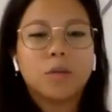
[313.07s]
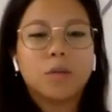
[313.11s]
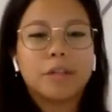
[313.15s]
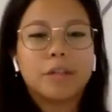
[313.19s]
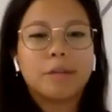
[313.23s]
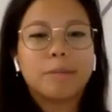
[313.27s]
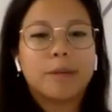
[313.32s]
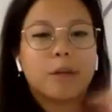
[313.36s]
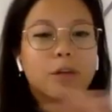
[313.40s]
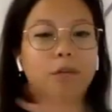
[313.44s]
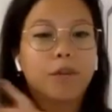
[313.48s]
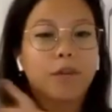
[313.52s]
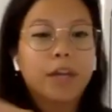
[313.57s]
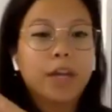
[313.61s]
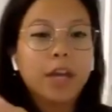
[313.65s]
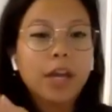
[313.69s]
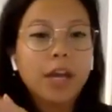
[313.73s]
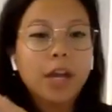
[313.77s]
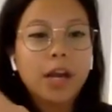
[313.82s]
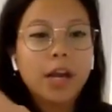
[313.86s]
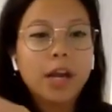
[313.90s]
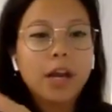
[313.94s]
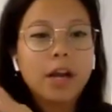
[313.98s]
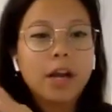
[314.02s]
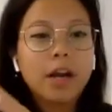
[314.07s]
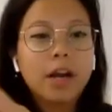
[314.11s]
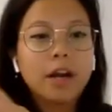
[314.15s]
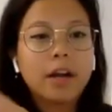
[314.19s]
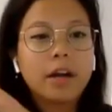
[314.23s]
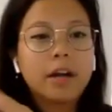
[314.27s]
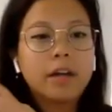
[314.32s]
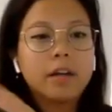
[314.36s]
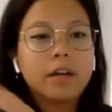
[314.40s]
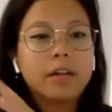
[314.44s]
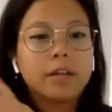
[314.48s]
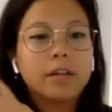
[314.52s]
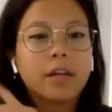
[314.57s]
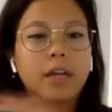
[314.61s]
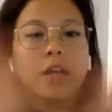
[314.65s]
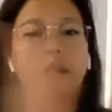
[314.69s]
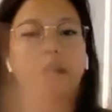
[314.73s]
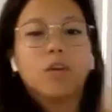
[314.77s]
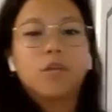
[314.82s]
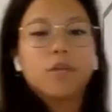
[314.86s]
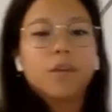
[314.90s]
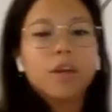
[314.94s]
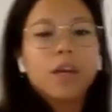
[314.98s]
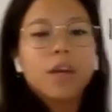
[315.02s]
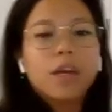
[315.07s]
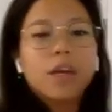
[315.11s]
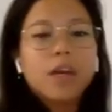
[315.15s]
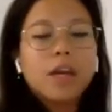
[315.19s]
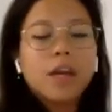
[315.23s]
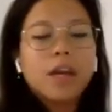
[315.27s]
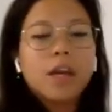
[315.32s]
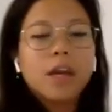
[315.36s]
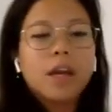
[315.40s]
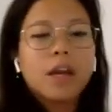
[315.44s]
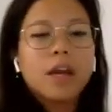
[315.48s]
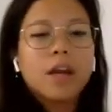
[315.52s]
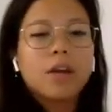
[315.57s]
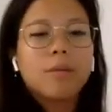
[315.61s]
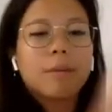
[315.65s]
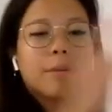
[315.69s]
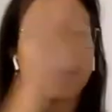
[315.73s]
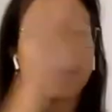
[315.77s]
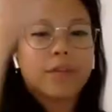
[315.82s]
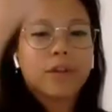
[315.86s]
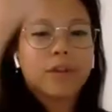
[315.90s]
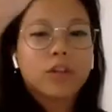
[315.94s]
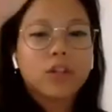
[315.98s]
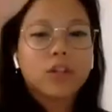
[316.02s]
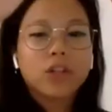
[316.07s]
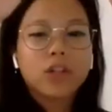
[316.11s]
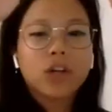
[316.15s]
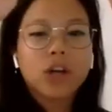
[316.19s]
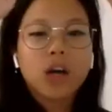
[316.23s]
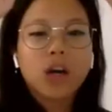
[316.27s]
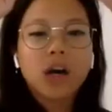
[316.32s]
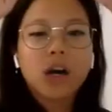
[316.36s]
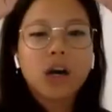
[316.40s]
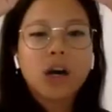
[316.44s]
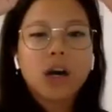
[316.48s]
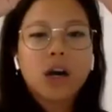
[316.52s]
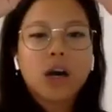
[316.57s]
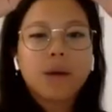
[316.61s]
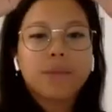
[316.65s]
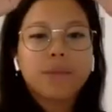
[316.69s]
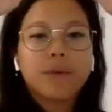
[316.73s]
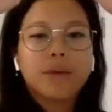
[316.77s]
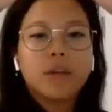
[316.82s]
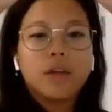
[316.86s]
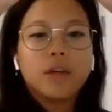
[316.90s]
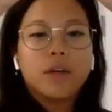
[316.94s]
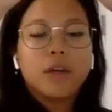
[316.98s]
do a little bit over here and over here, maybe at the top,